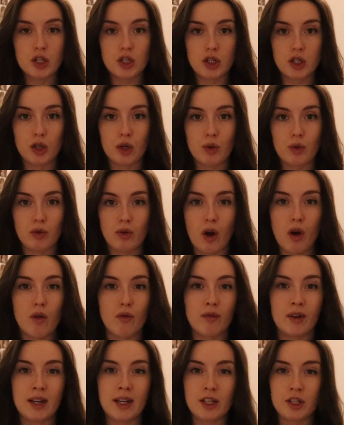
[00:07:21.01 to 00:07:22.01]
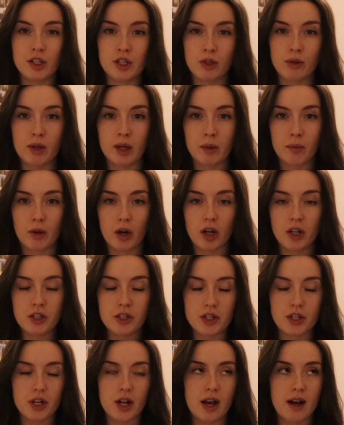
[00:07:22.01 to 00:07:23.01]
to not really doing
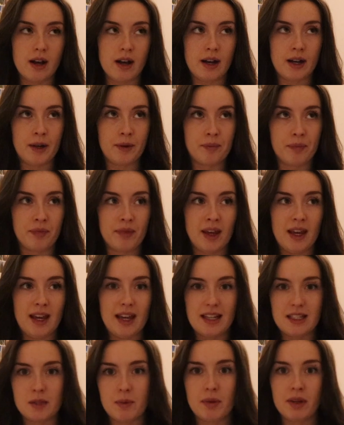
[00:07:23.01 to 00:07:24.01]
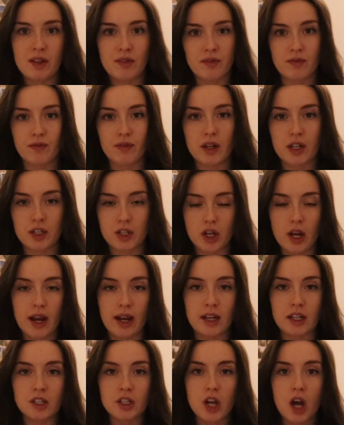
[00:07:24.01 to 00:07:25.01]
much is a bit of a
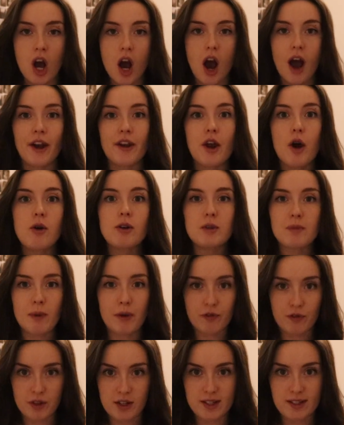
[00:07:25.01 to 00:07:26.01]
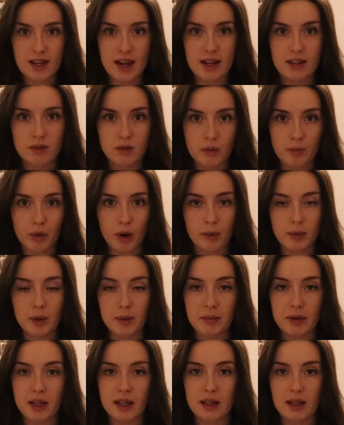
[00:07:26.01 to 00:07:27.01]
change. I know it's my first day, so I'm
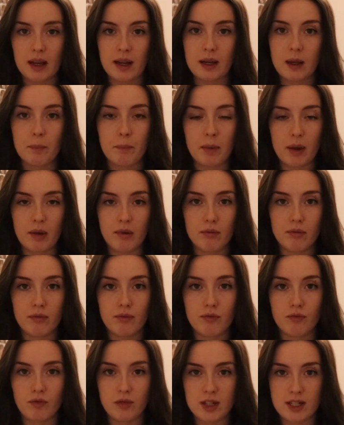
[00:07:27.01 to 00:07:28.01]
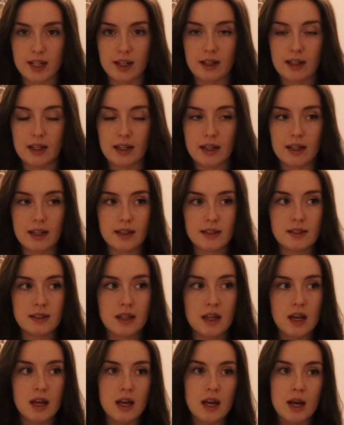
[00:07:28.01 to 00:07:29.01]
probably being like a bit
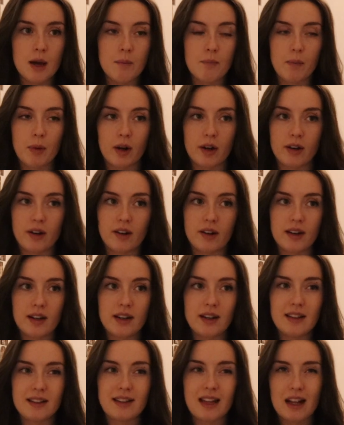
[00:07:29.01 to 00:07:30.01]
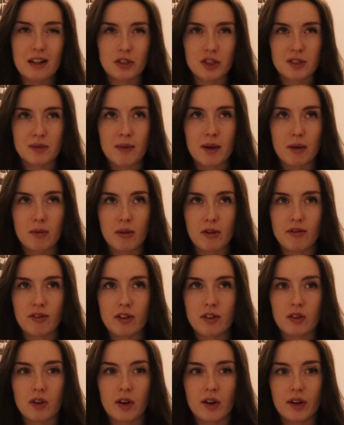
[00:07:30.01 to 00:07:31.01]
ridiculous, but that just made me
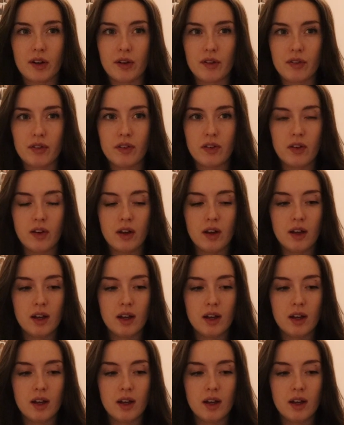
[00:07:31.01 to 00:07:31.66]
feel kind of,